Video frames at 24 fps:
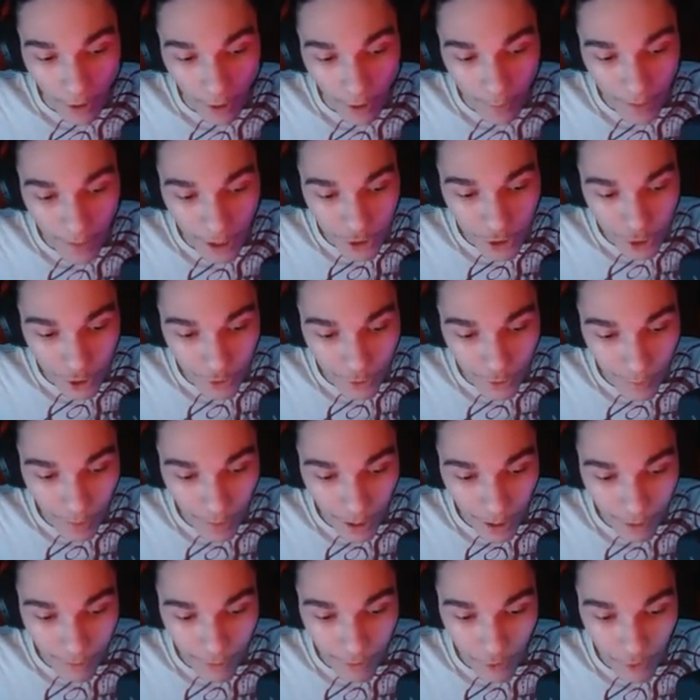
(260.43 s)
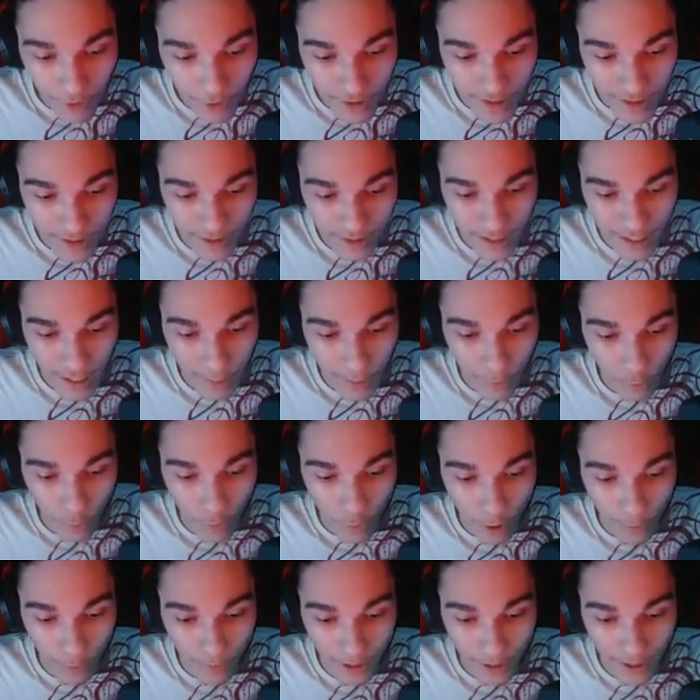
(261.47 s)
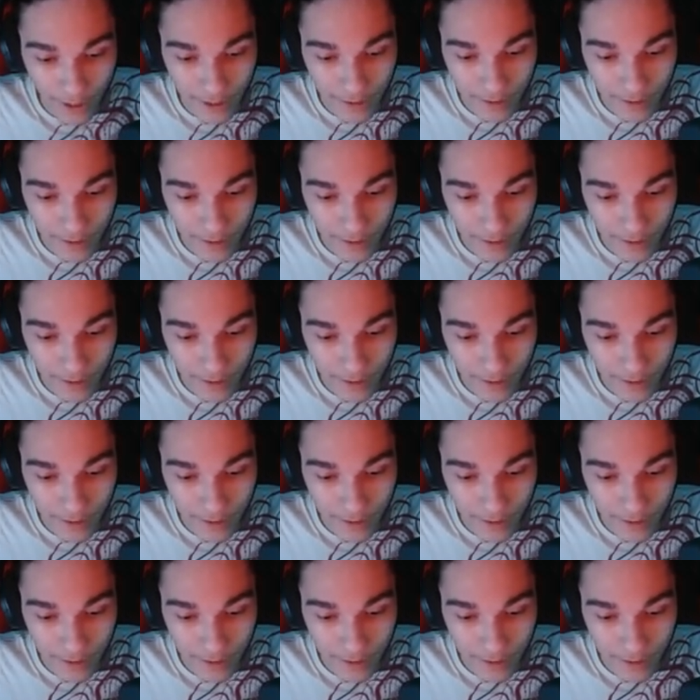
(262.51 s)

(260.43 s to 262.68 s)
Make sure your microphone is disabled while playing